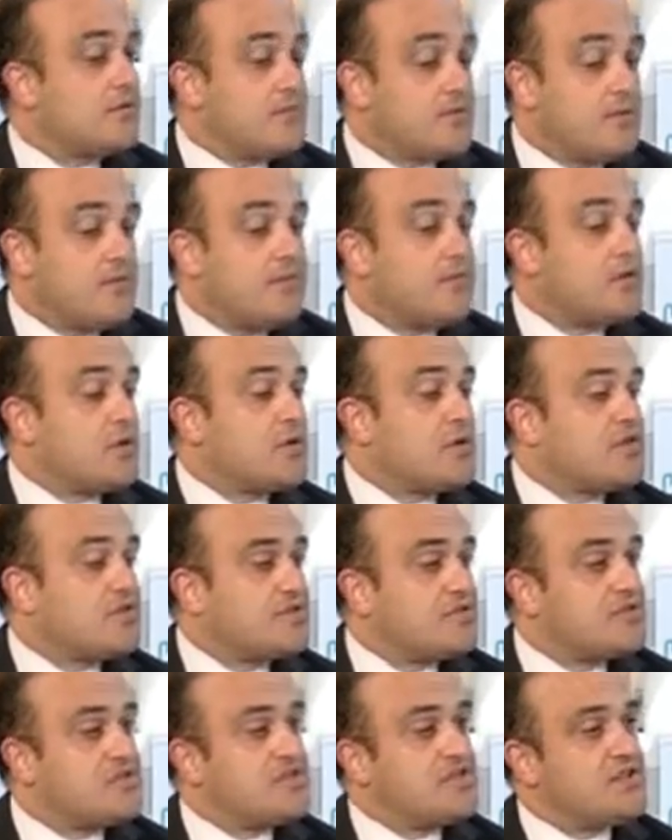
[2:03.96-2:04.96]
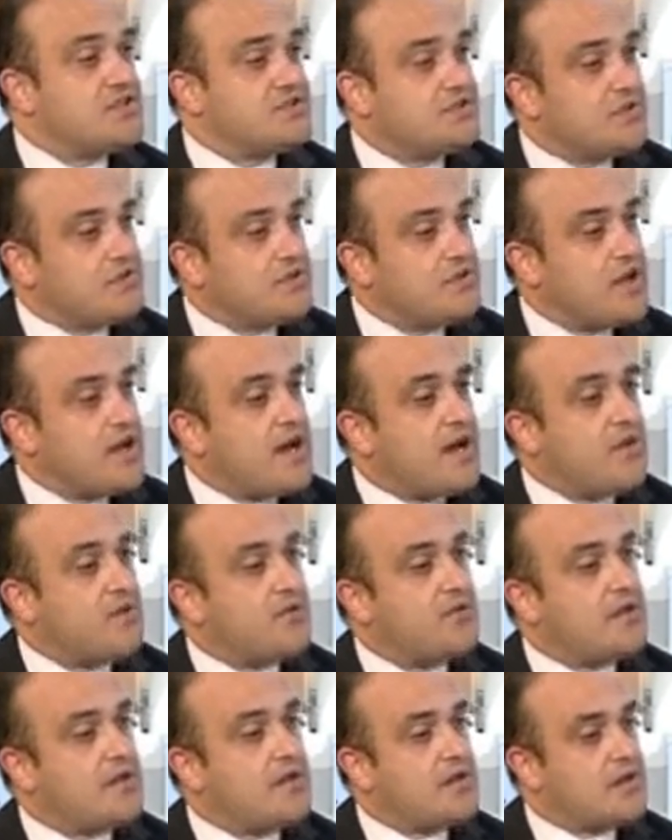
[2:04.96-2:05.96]
through, for instance, a
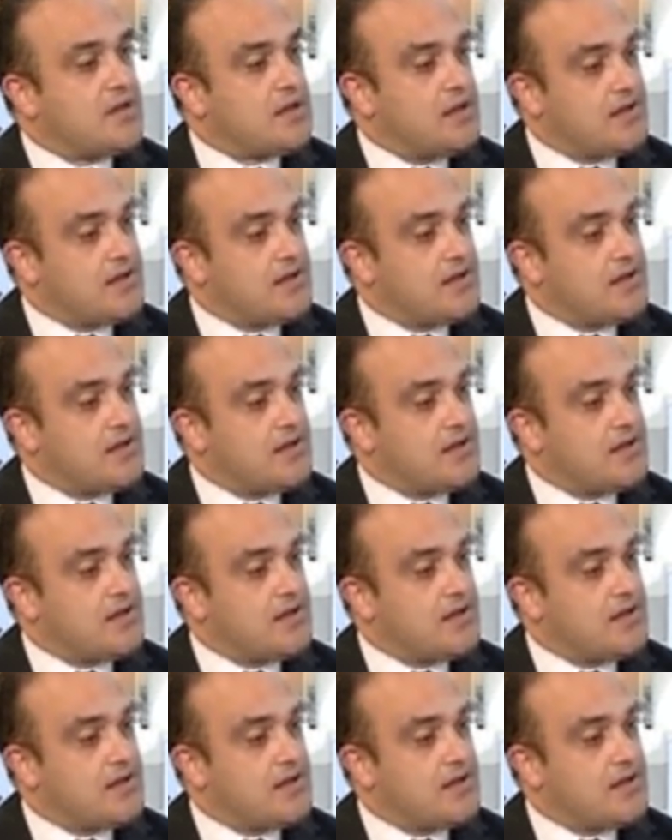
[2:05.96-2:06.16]
slowdown